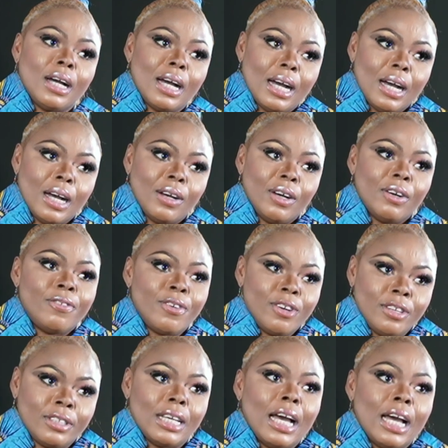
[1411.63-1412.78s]
Uh,
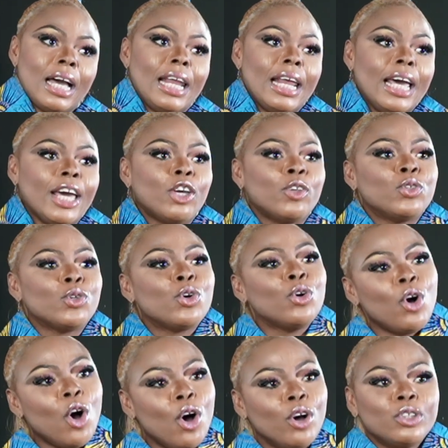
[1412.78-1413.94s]
first, I like you to go
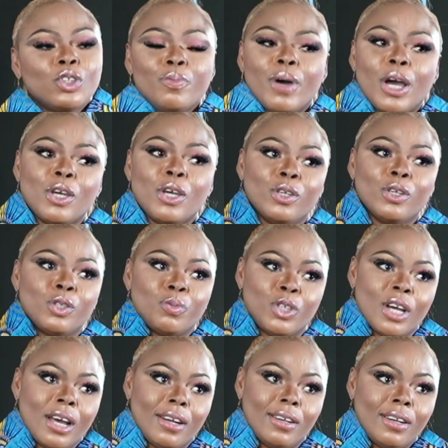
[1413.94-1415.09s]
on to my YouTube
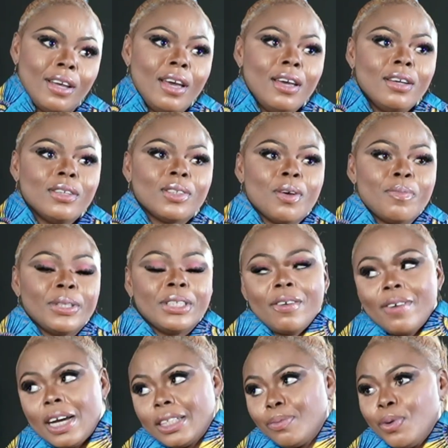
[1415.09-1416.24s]
channel. Some people have
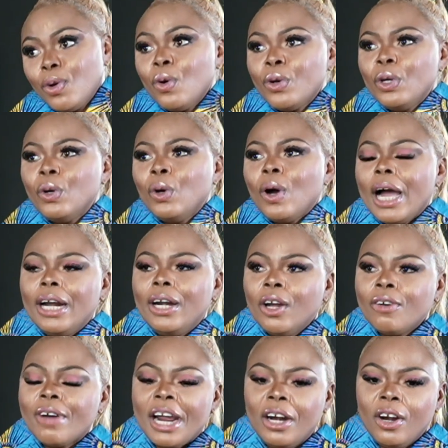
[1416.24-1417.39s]
asked me, oh, you know, I
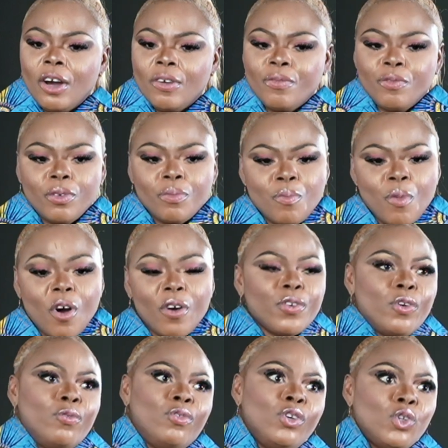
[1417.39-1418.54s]
love, I love more of
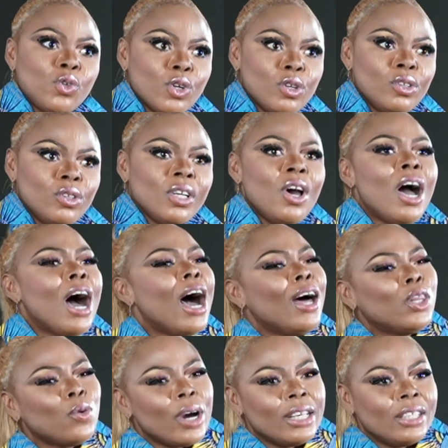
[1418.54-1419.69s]
your visuals. Mm. How
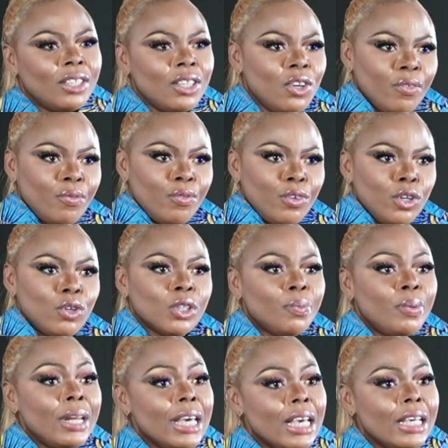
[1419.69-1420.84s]
do I see your videos?
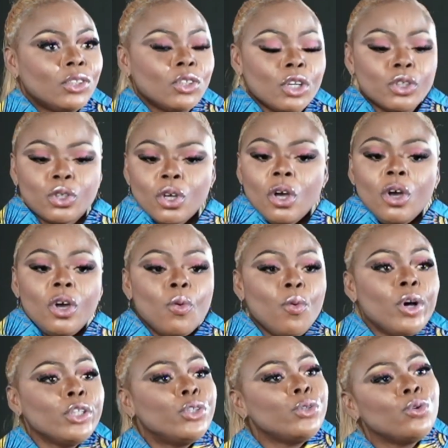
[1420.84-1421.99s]
Please, just
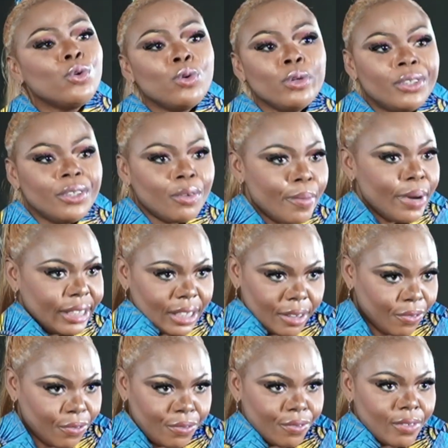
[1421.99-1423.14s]
once you Google Jikmesep,
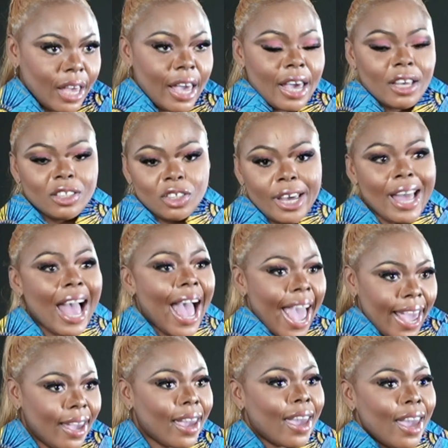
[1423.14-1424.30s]
mm. uh, J
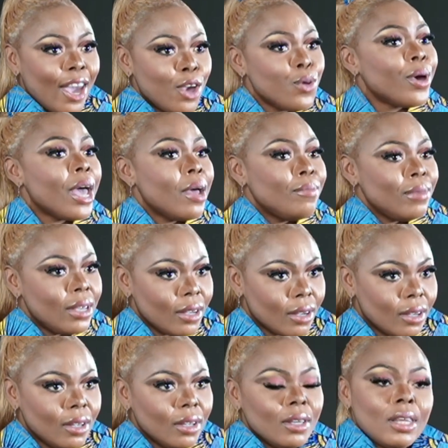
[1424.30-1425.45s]
I K U M E,
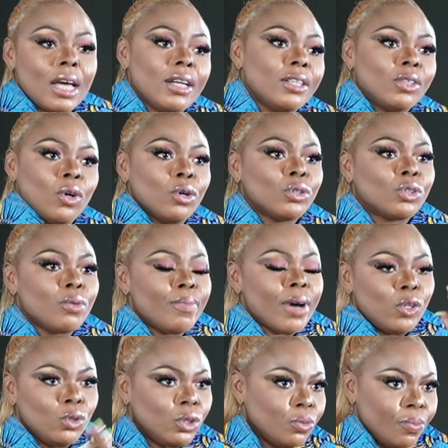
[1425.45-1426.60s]
that is also my
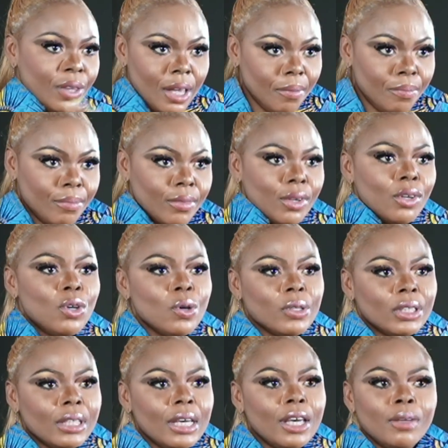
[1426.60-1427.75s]
YouTube name. You
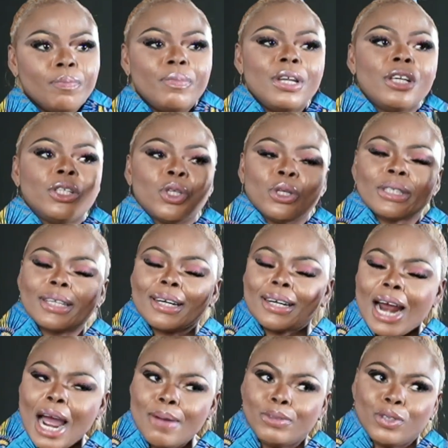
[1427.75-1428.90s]
see, please
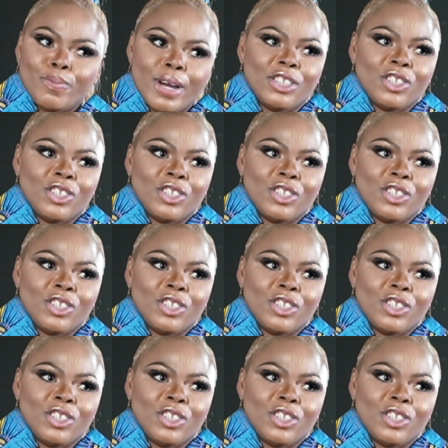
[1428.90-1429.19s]
subscribe to my